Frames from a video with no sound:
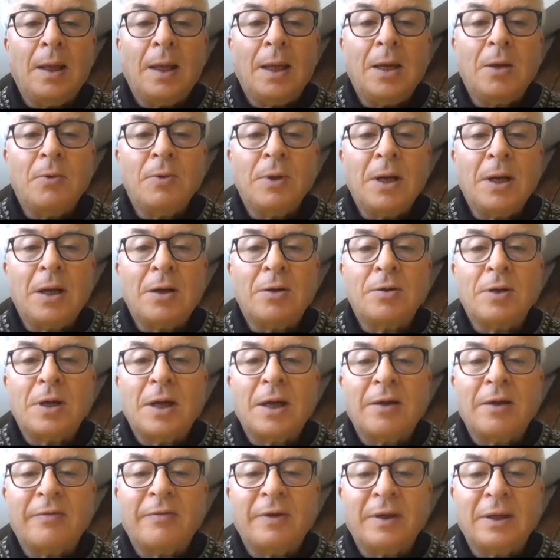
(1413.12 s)
Here we now
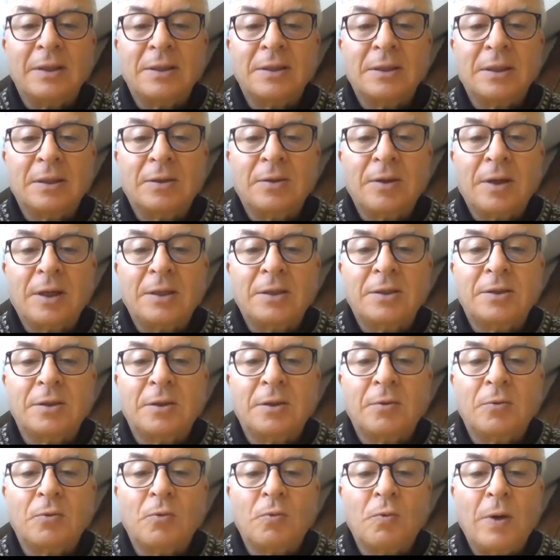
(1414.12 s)
have a
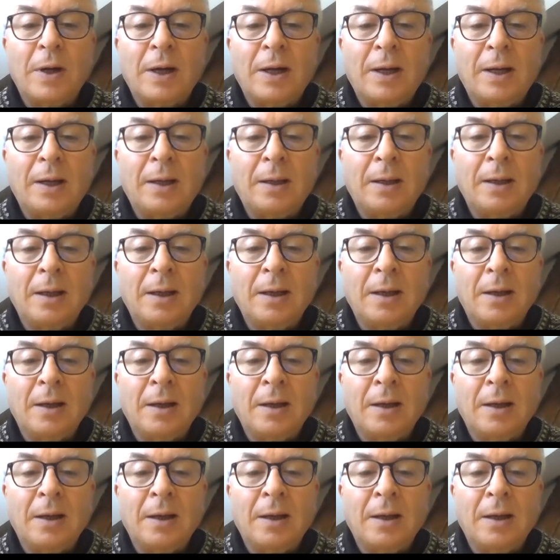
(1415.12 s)
situation where